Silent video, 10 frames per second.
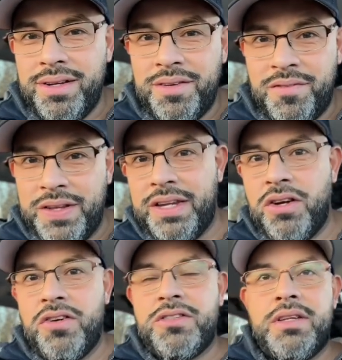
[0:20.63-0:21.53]

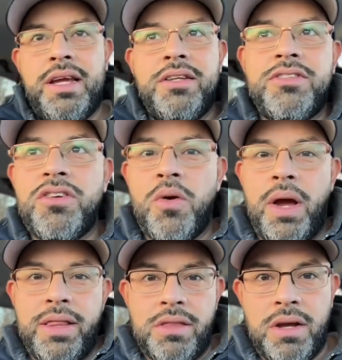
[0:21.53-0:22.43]
videos, and so I
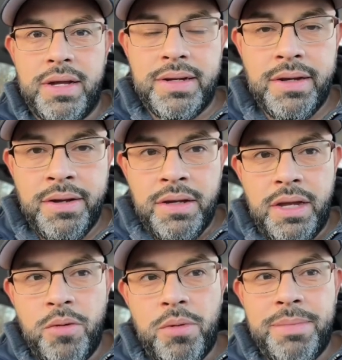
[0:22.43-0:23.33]
thought
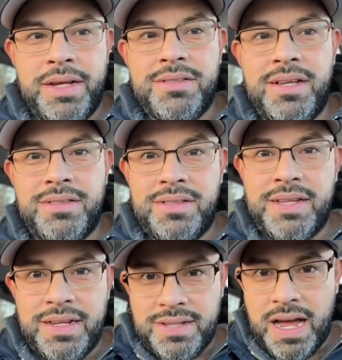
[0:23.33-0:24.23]
it would make sense to
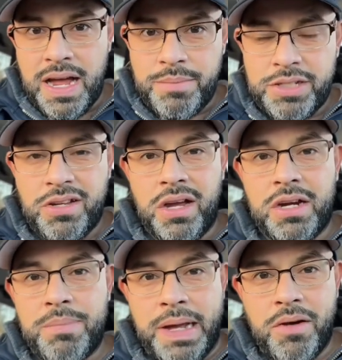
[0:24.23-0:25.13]
take time to talk
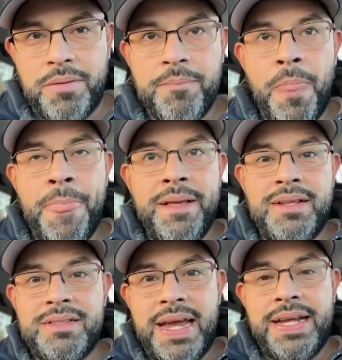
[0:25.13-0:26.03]
about
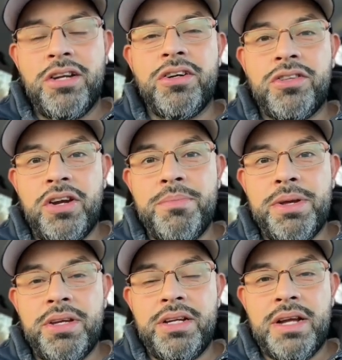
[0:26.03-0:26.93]
this $830
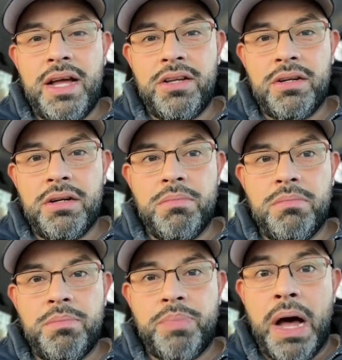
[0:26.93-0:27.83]
million
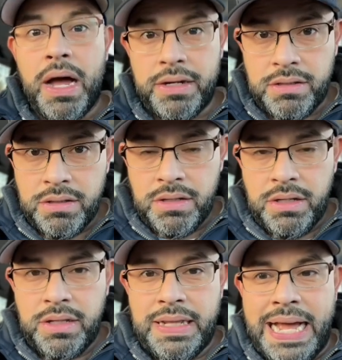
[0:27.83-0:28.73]
bond
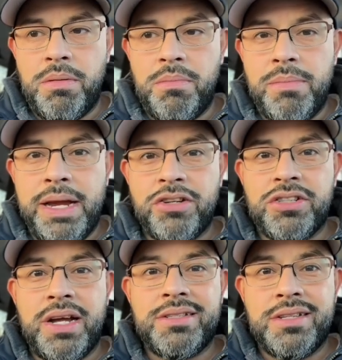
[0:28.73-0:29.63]
that Mayor
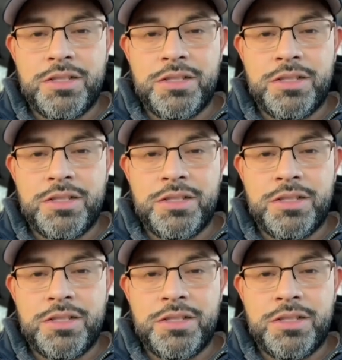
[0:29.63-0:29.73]
Johnson is